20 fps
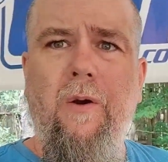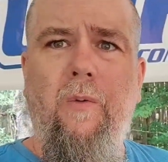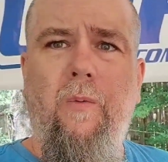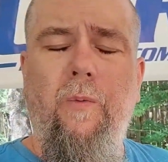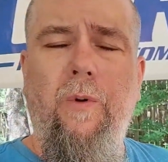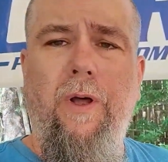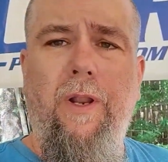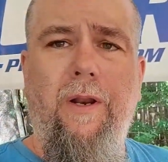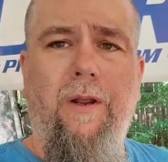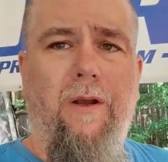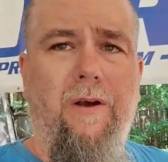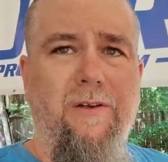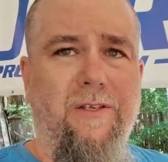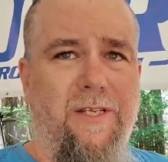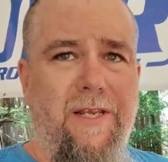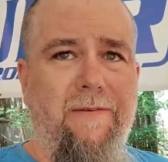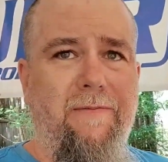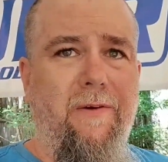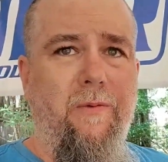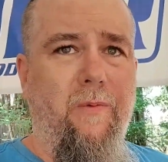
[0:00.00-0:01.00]

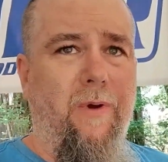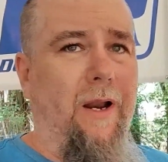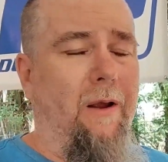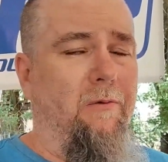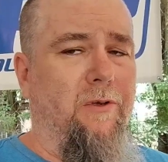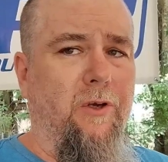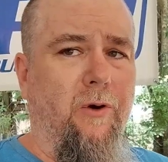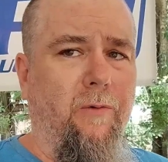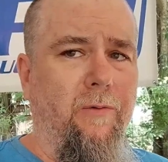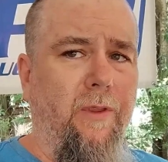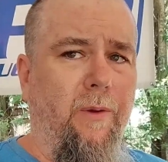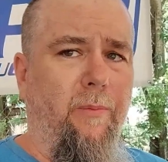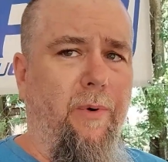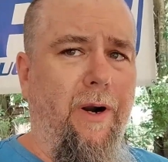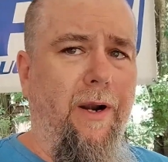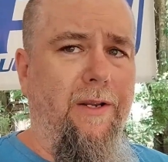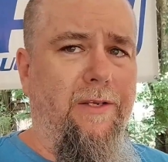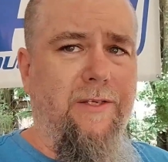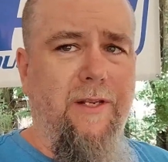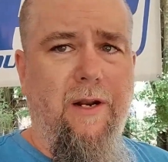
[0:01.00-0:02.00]
because even when I was holding the
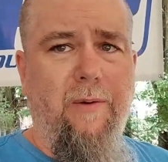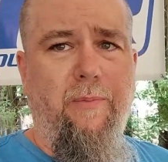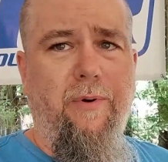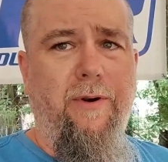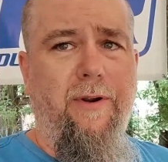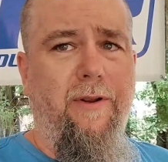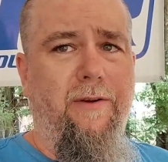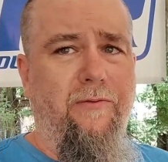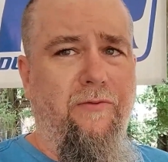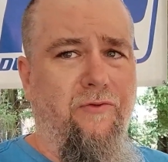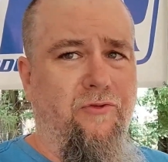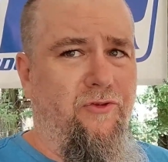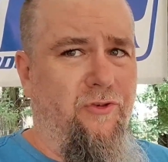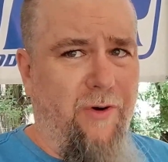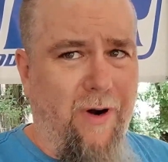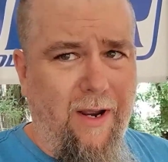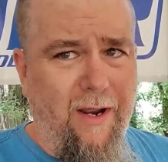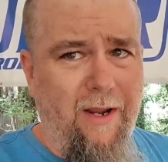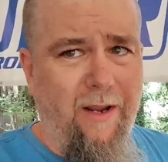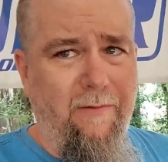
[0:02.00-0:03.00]
brakes and I put it in
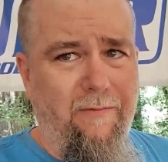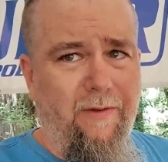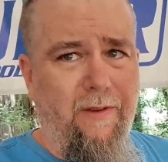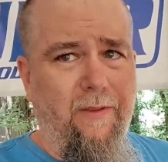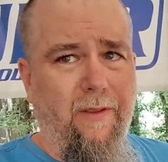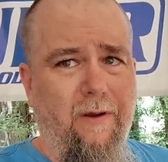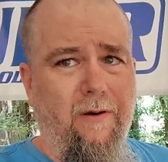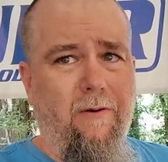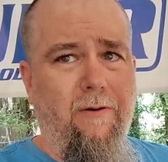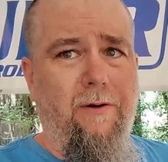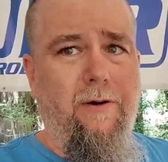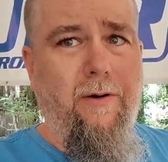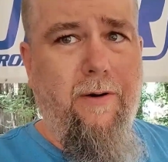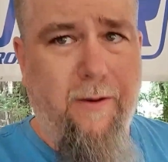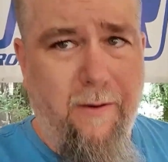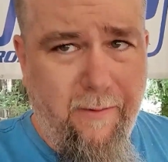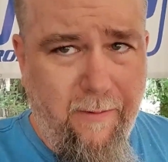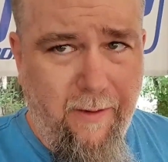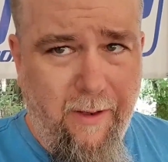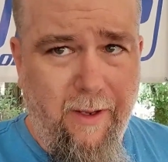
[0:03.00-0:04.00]
drive and the car,
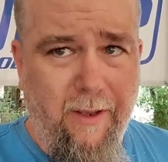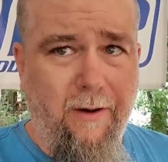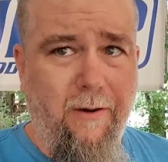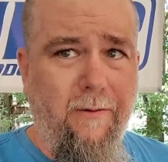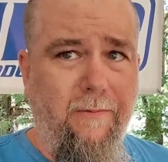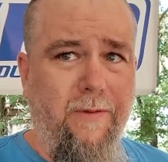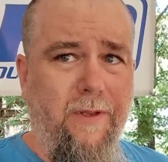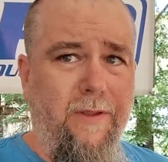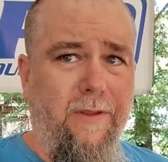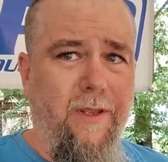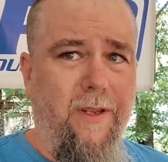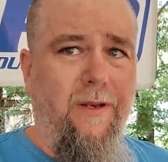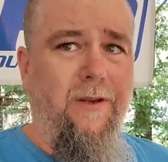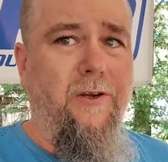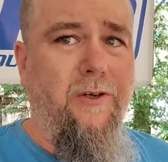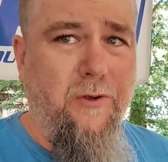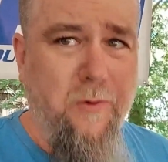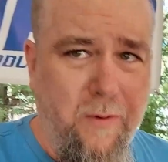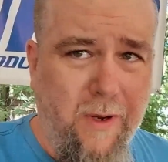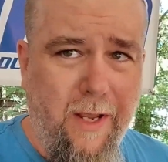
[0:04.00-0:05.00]
you know, did the
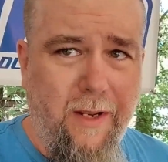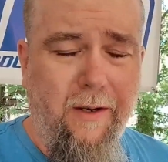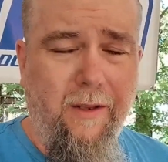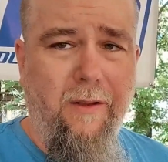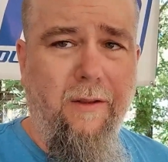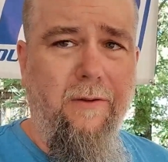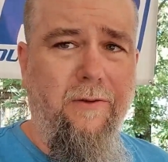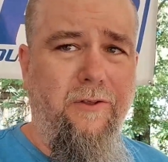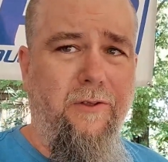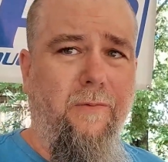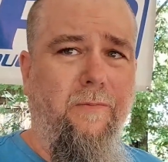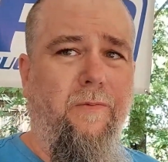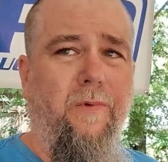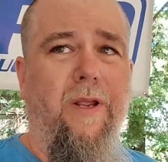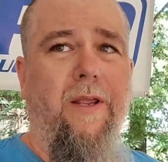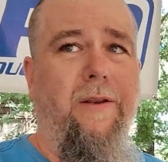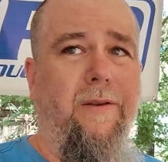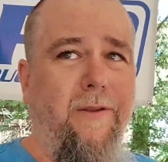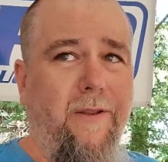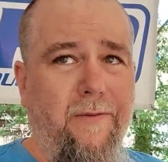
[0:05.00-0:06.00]
initial kind of jump,
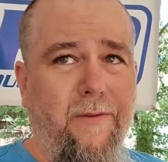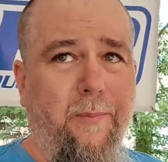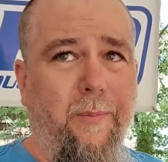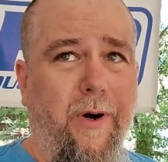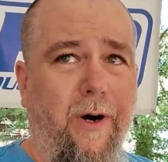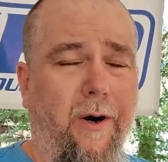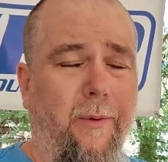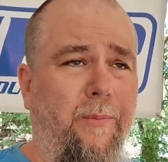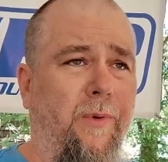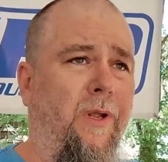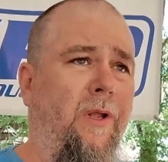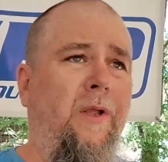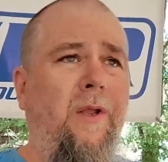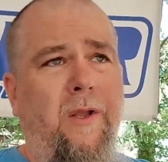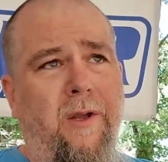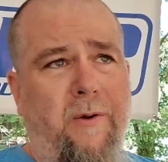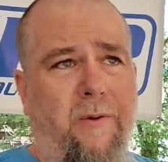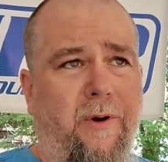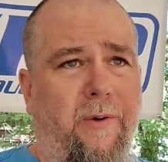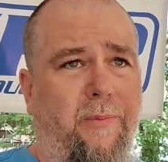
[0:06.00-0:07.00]
it did the pop.
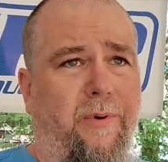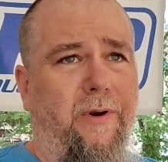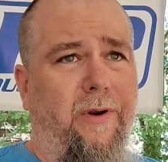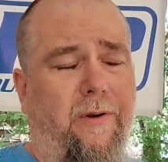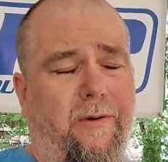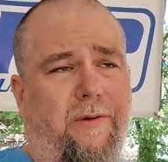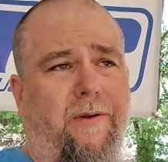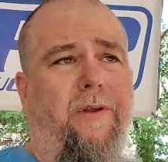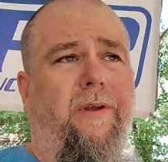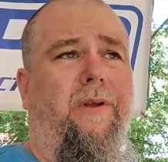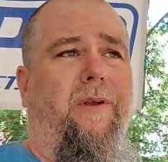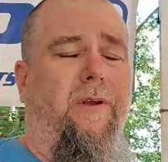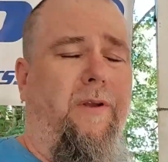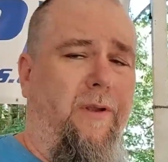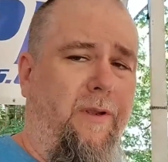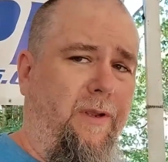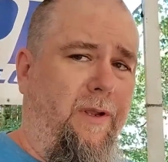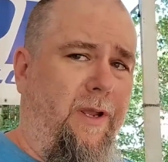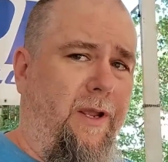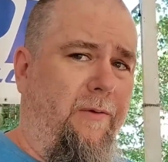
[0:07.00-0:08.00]
When I put it
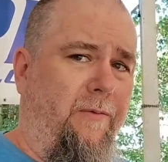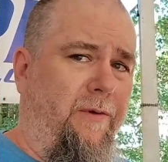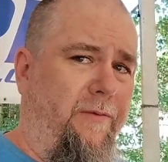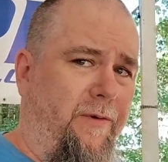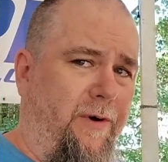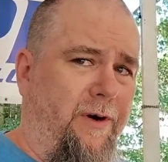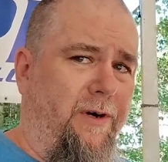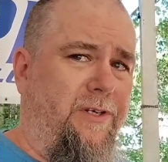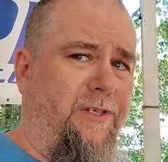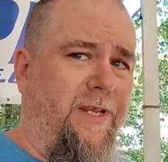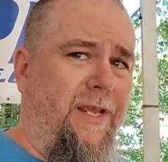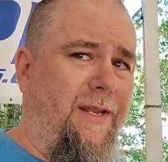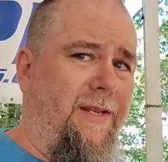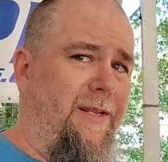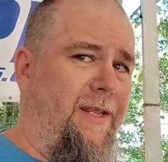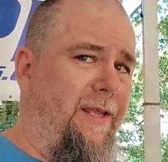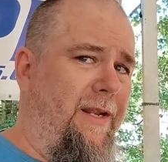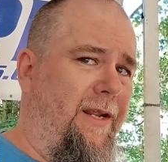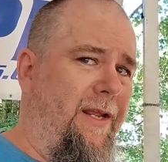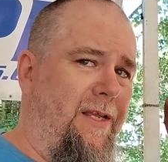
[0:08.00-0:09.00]
in reverse, it
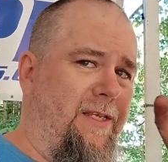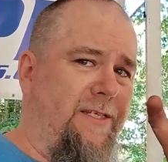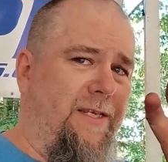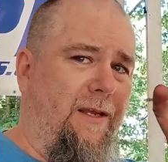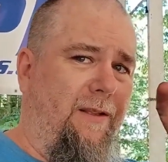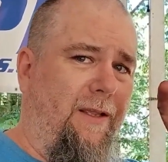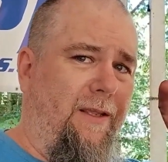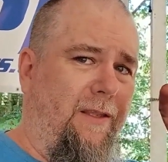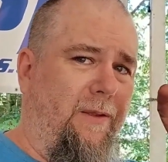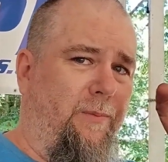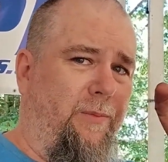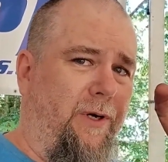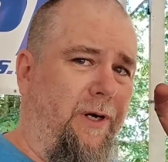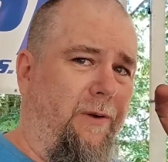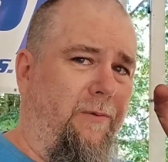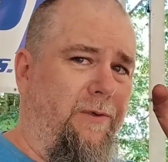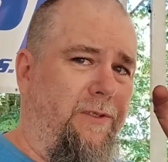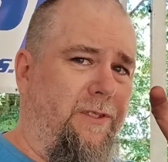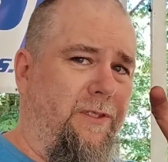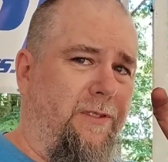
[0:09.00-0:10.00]
did it. It sounded like the
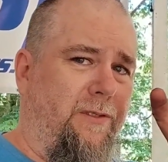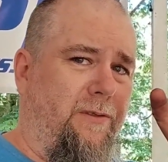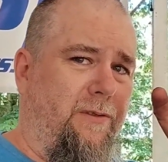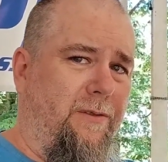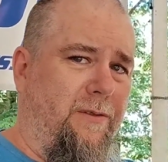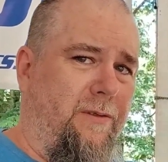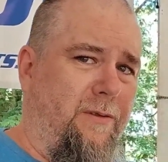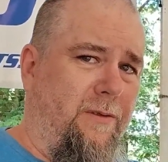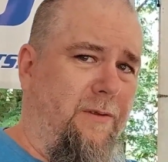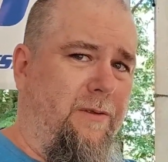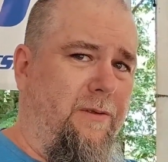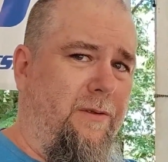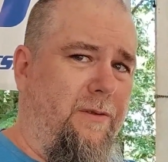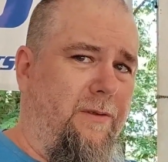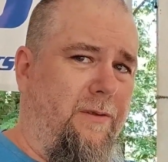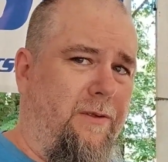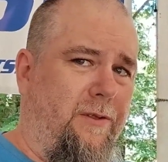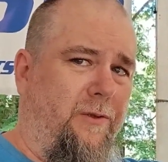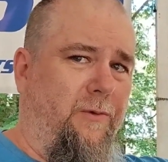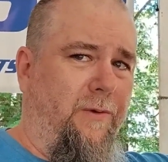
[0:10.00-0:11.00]
brake was just
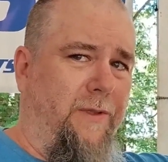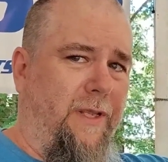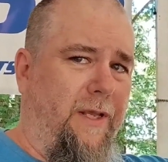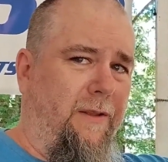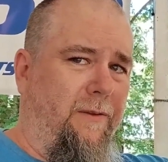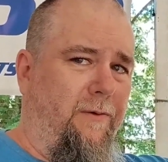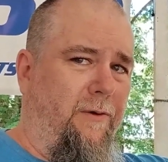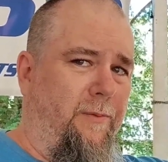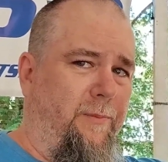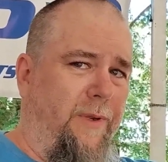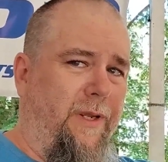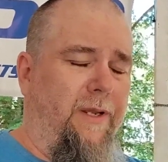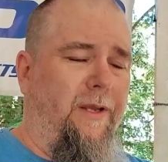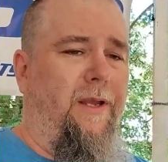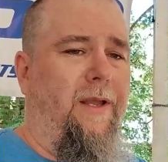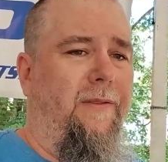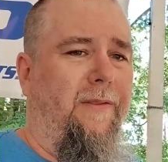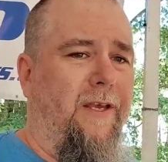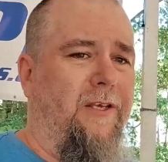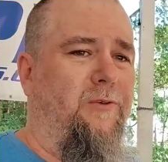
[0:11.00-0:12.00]
doing that little bit,
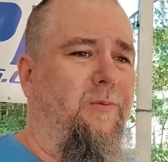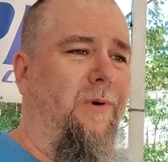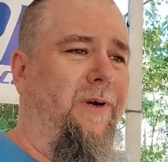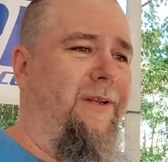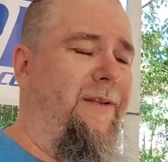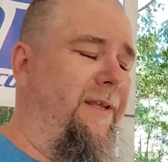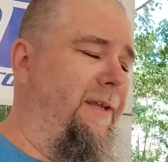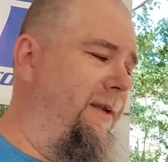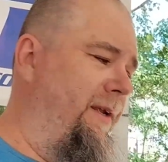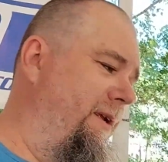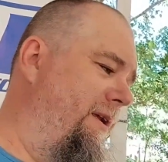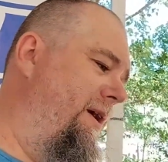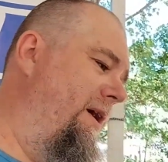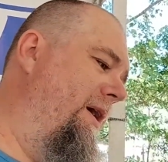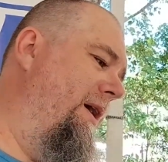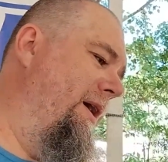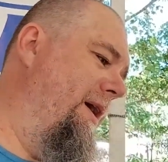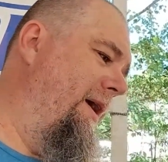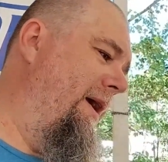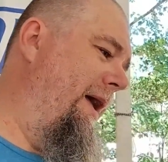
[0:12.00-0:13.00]
and that's what did it.
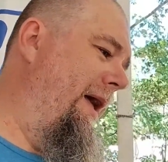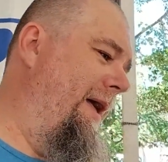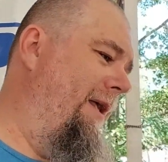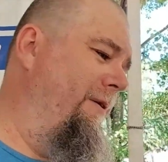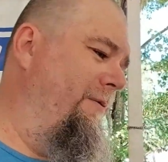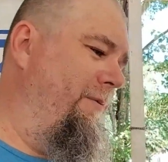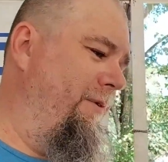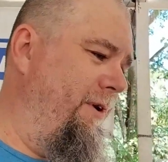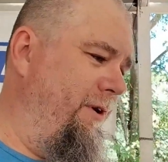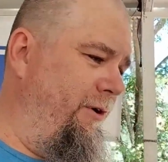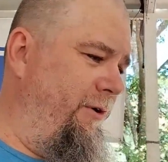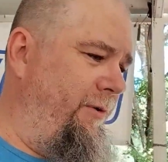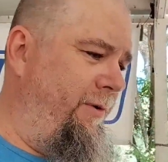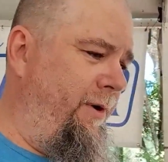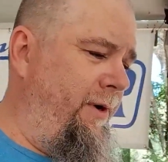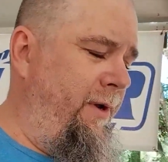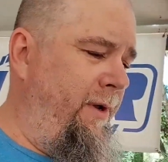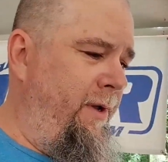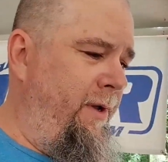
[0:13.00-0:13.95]
I don't know.